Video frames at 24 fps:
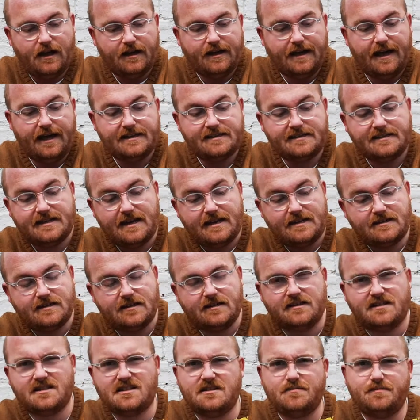gets
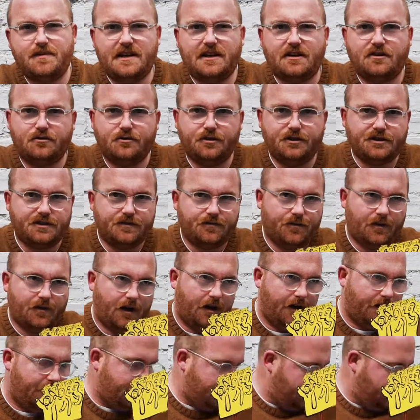sentenced to be crucified.